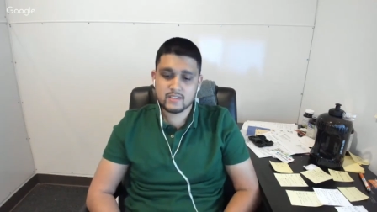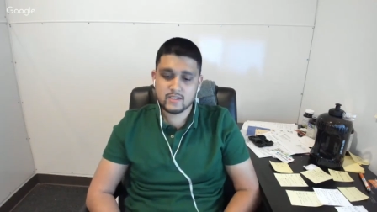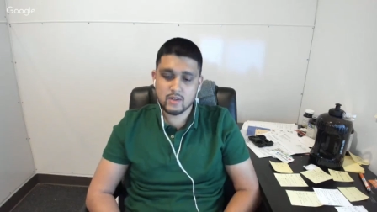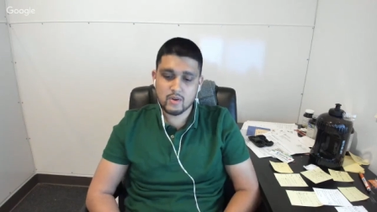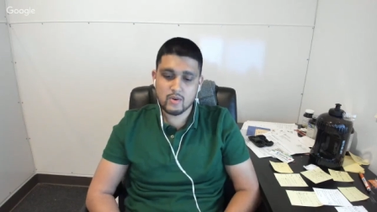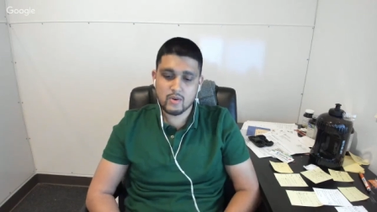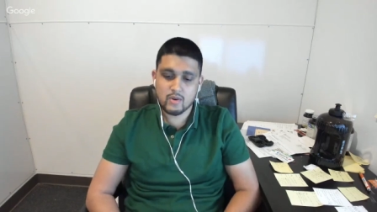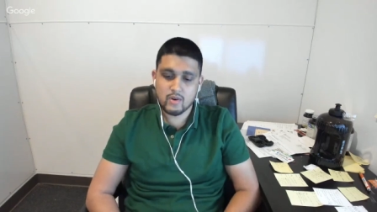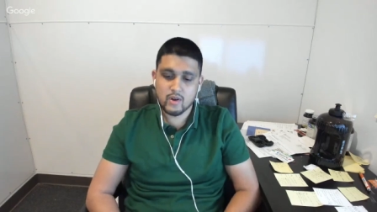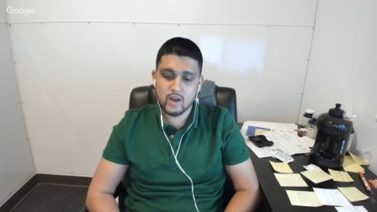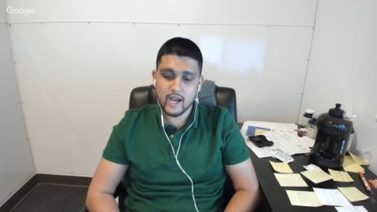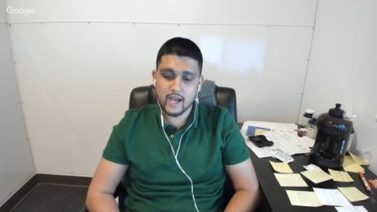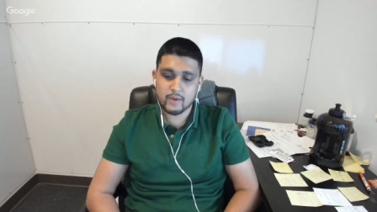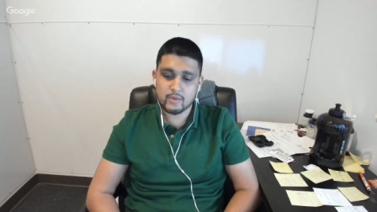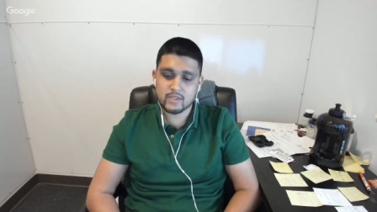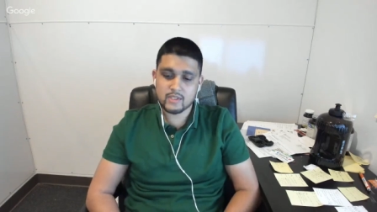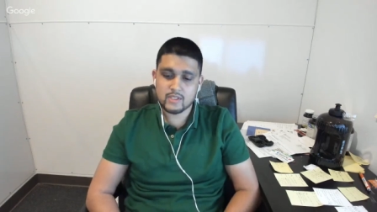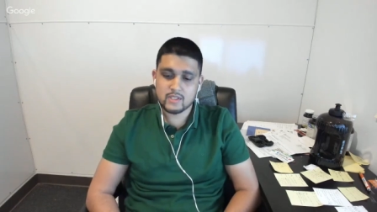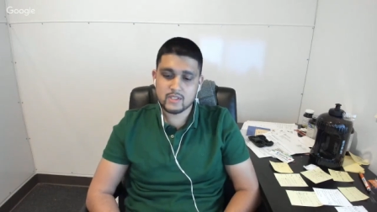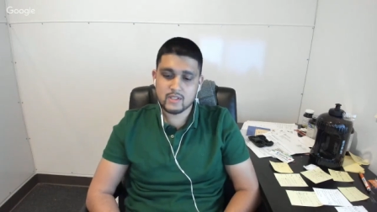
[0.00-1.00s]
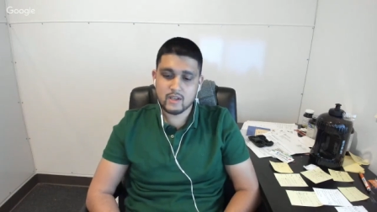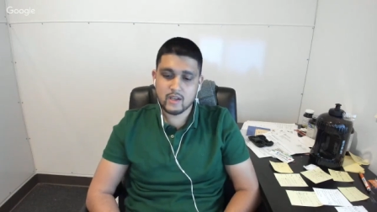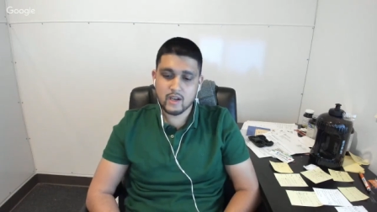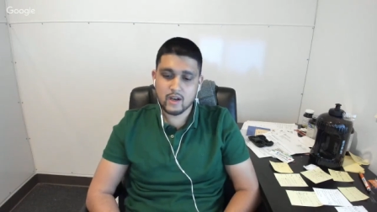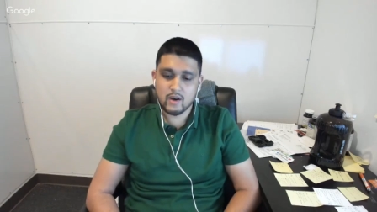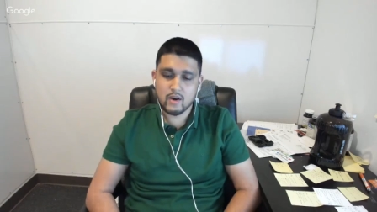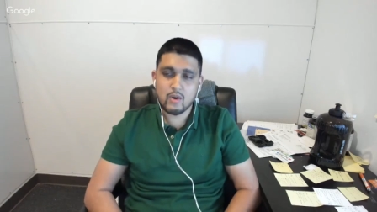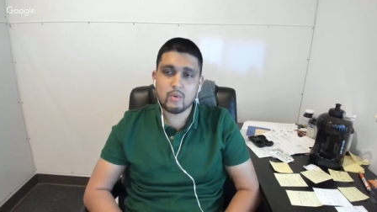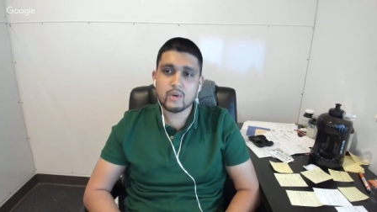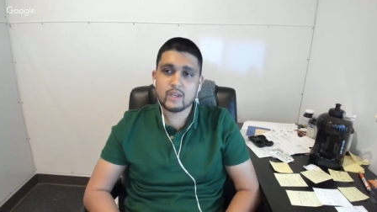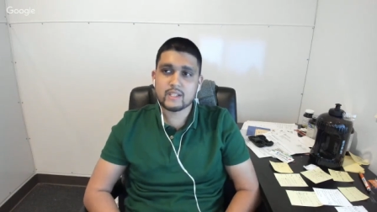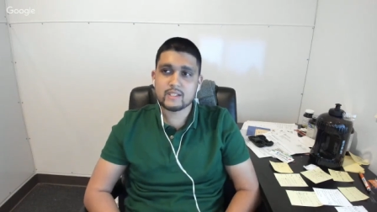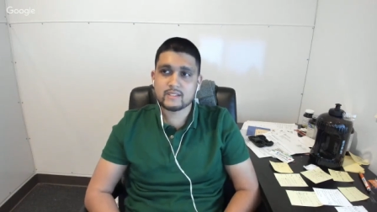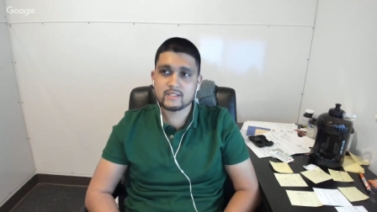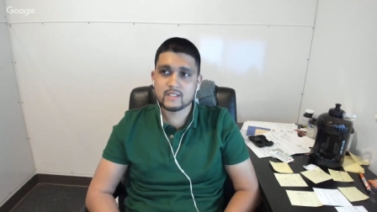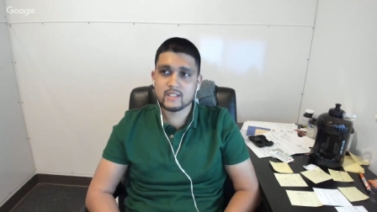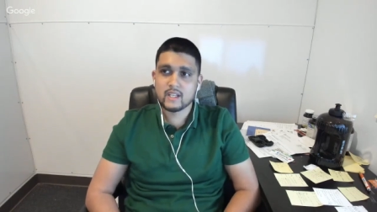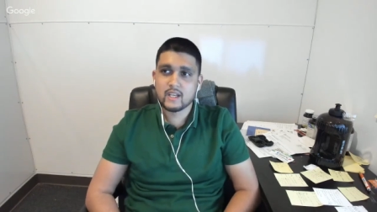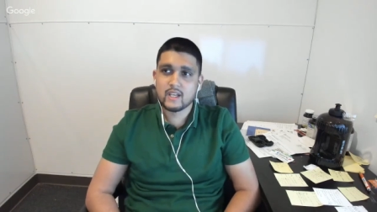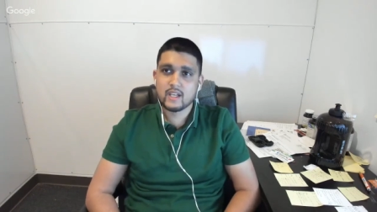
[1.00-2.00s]
So I was
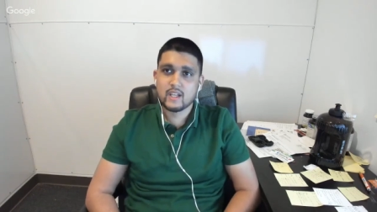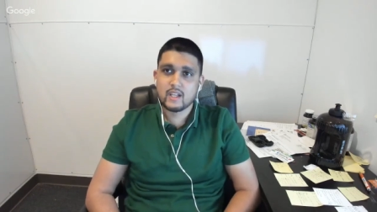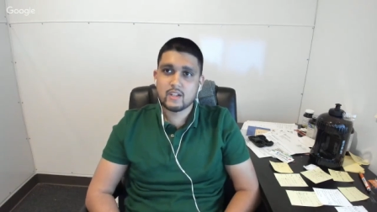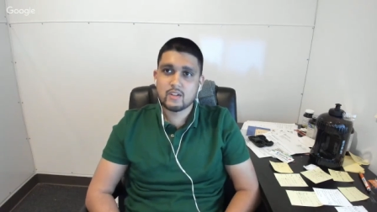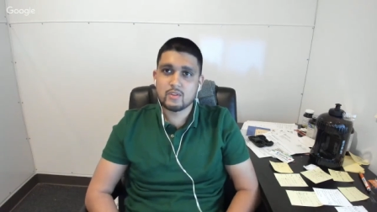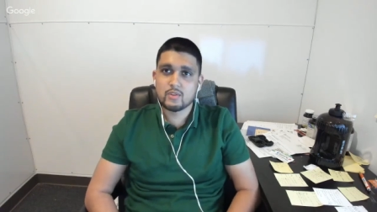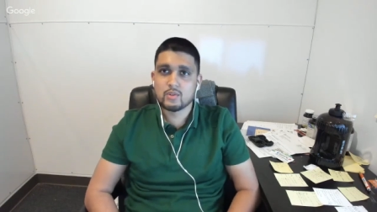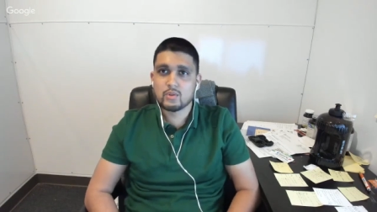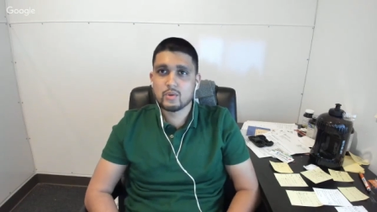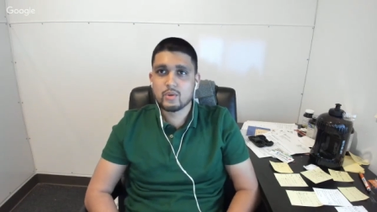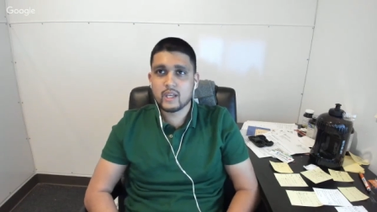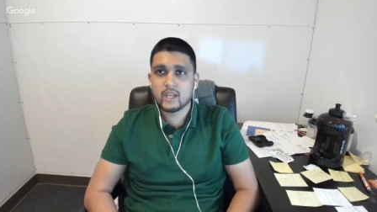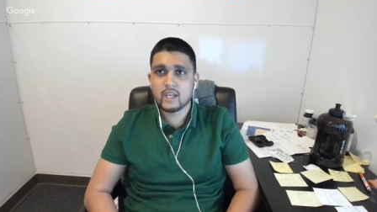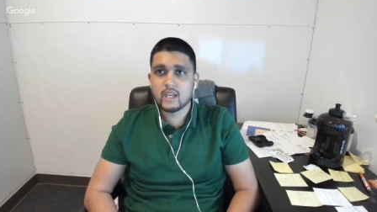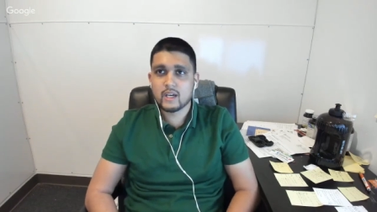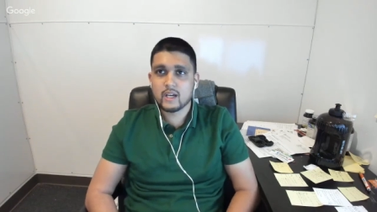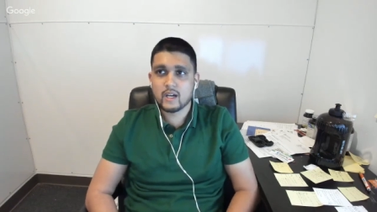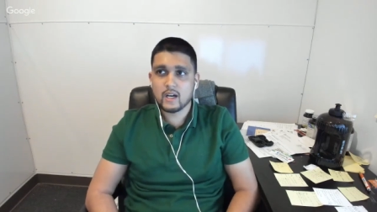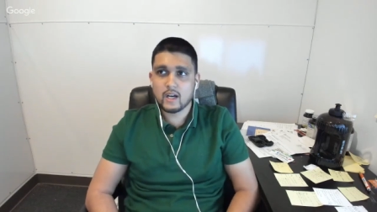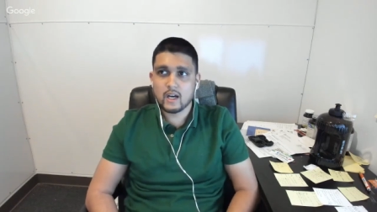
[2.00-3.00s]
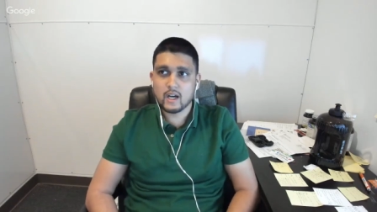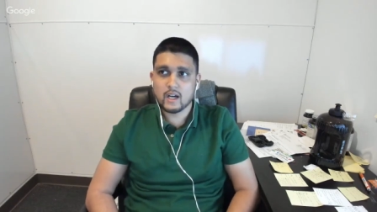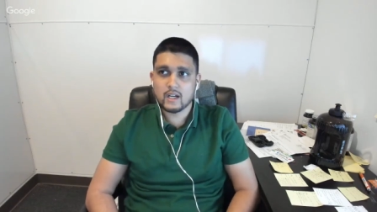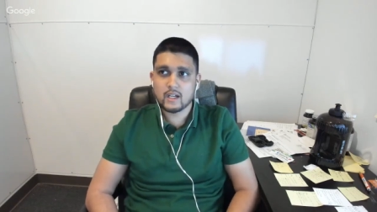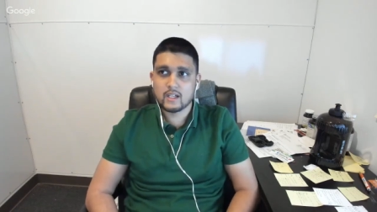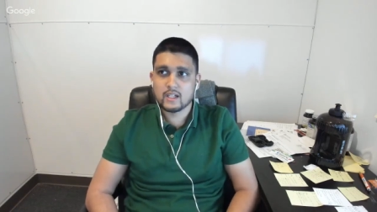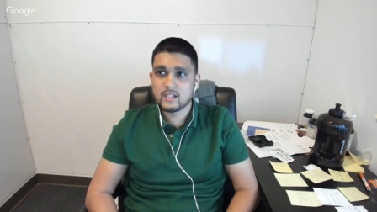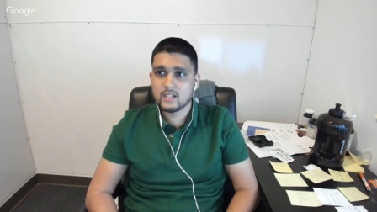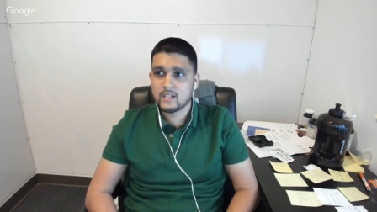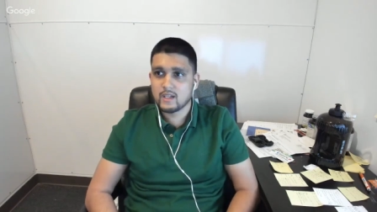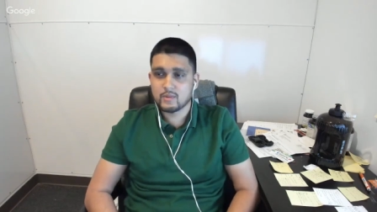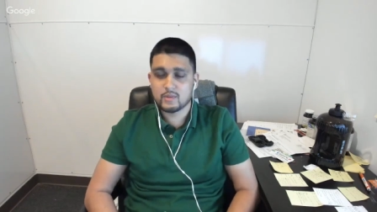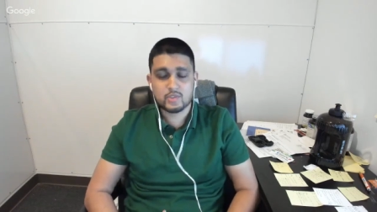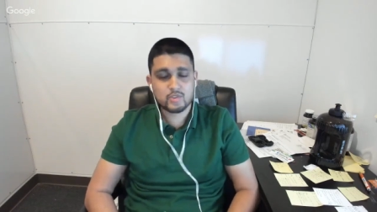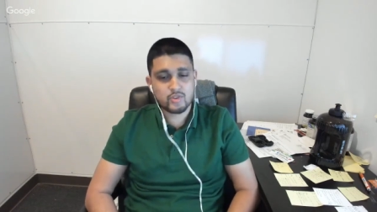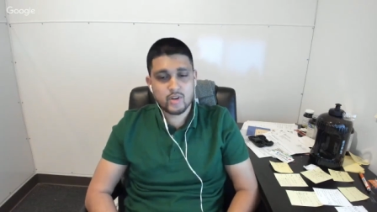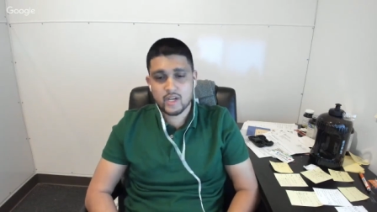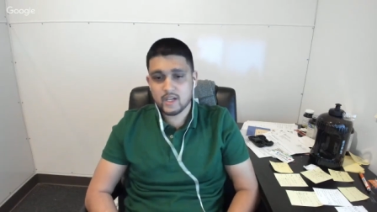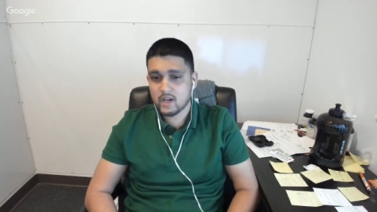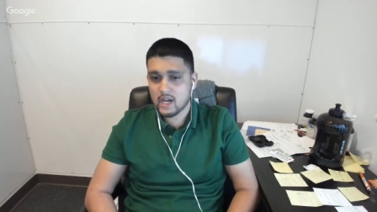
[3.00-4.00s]
always doing, uh, I was
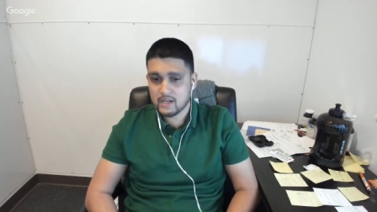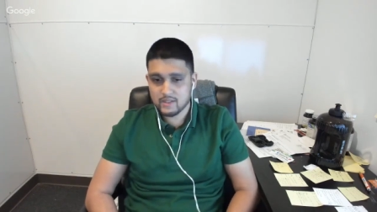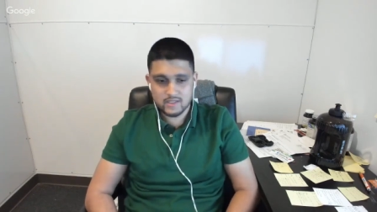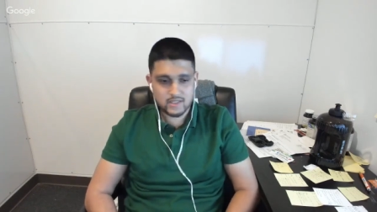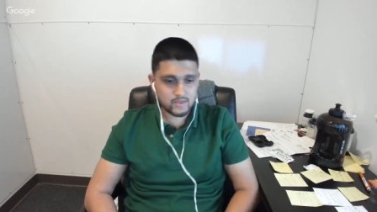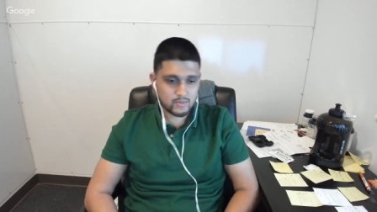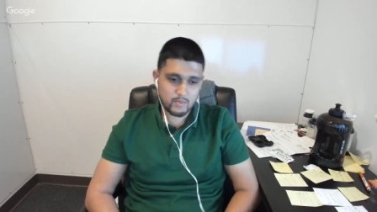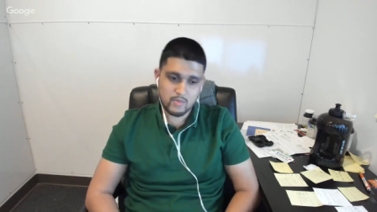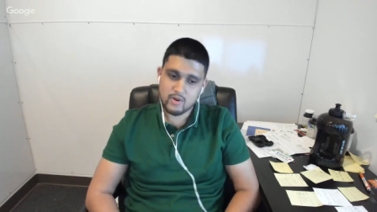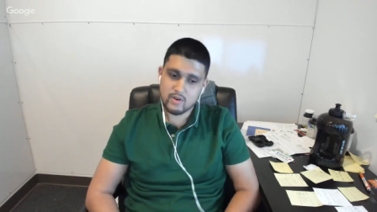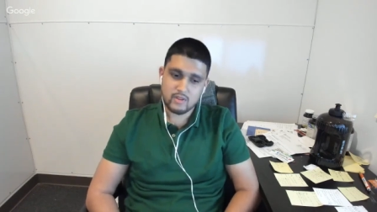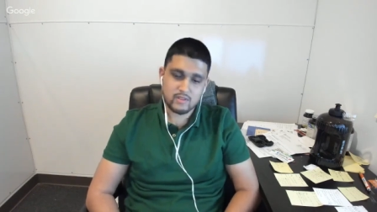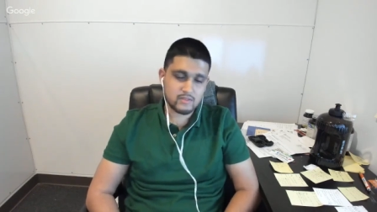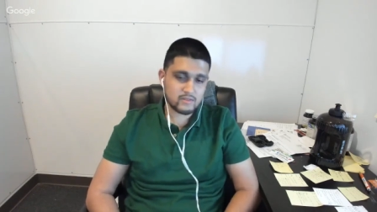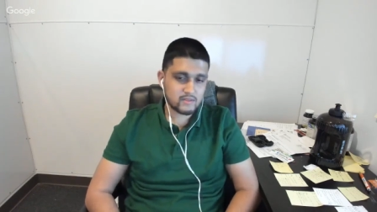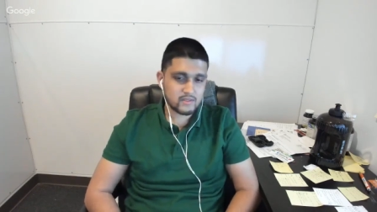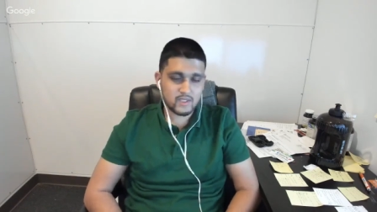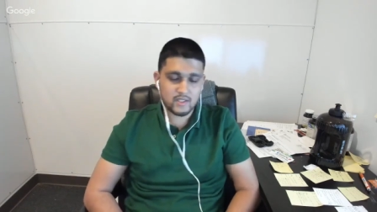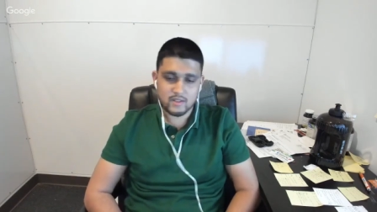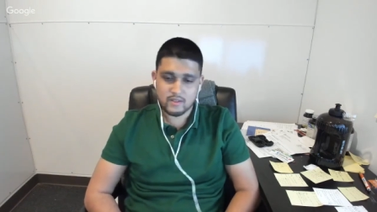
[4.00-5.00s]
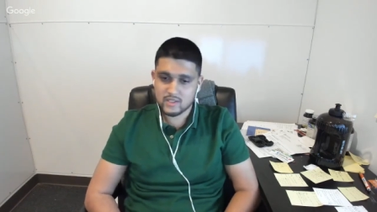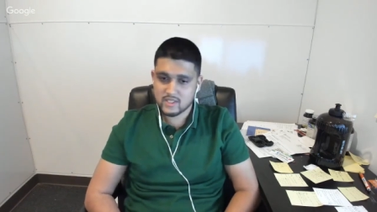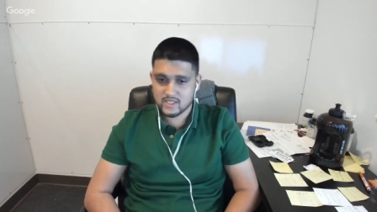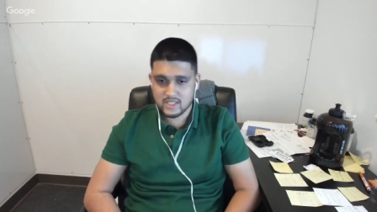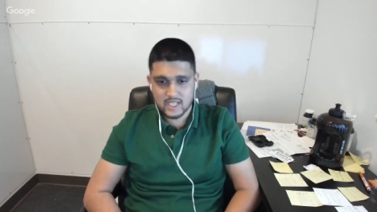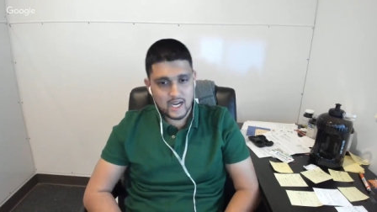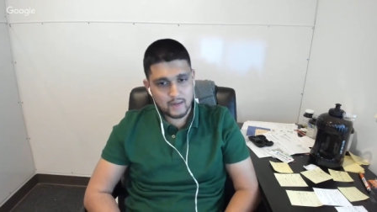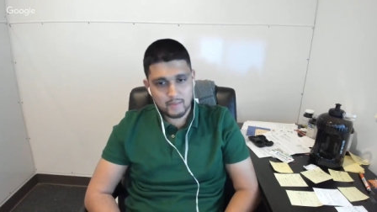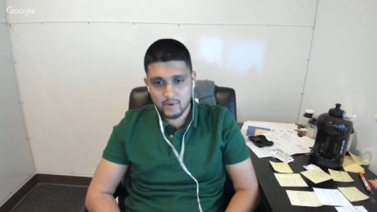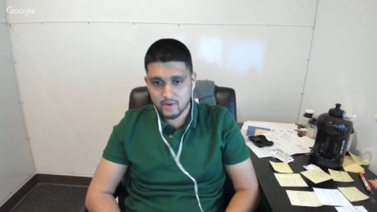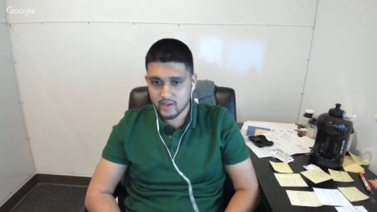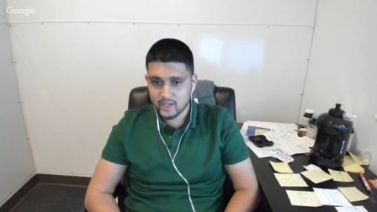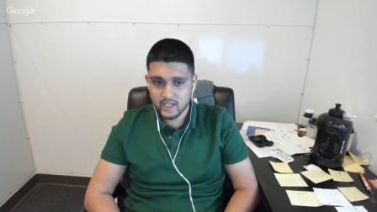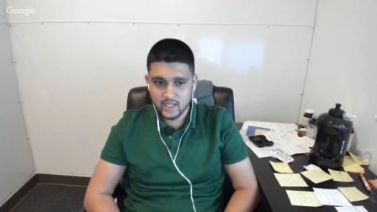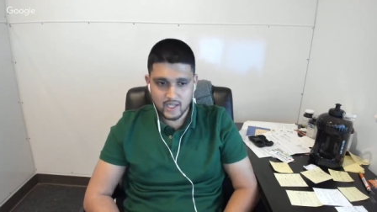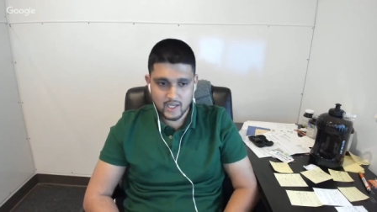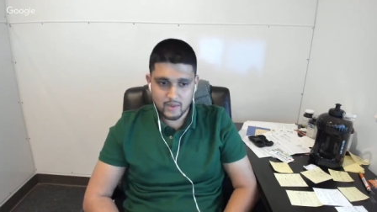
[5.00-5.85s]
trying to outsmart, you know, the stock market.